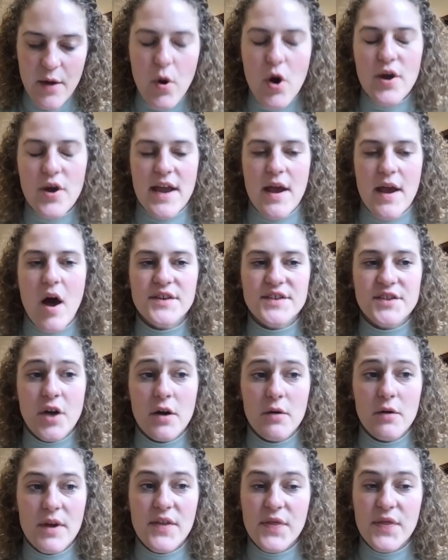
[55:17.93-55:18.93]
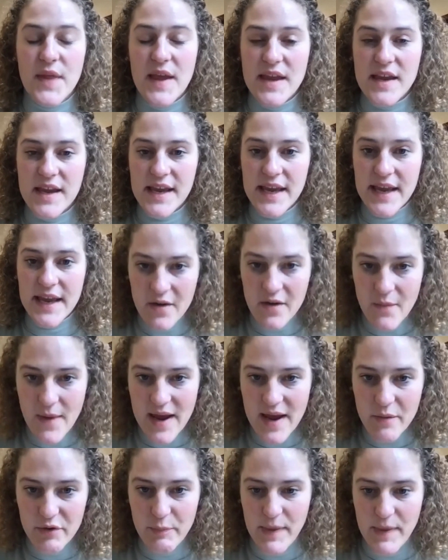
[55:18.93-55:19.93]
well, okay, I'll start with, they can get
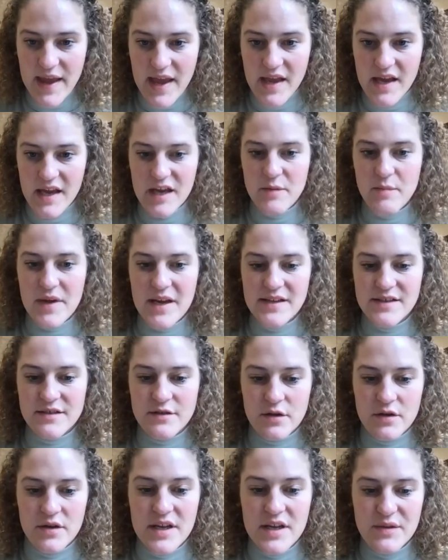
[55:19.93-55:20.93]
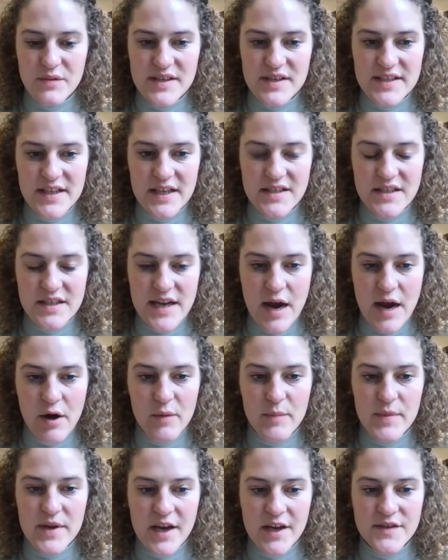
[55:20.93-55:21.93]
away with paying inmates 33 cents an hour
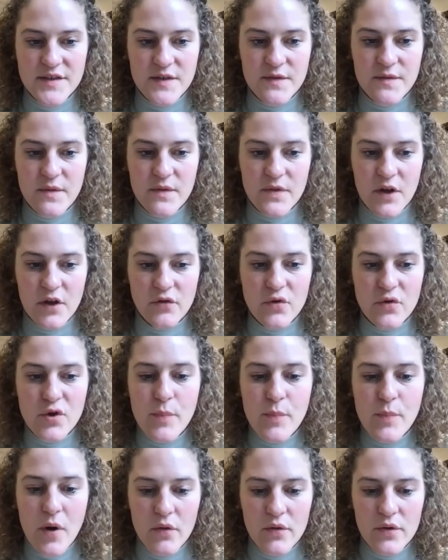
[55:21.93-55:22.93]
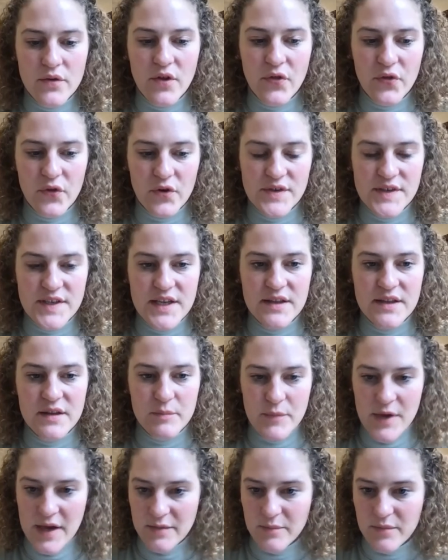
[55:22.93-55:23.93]
because of the loophole in the 13th
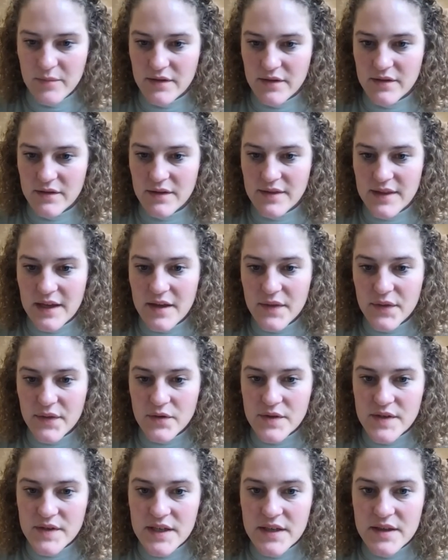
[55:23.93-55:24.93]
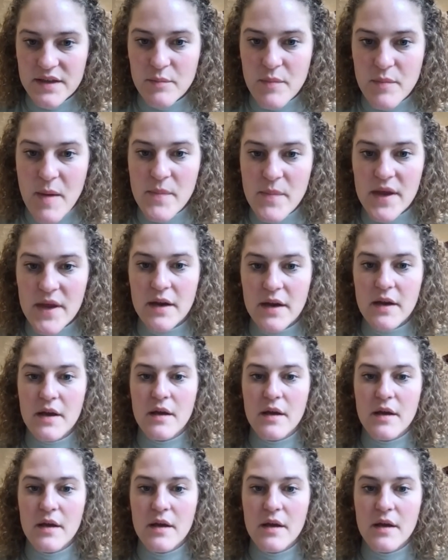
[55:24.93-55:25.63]
Amendment. The 13th Amendment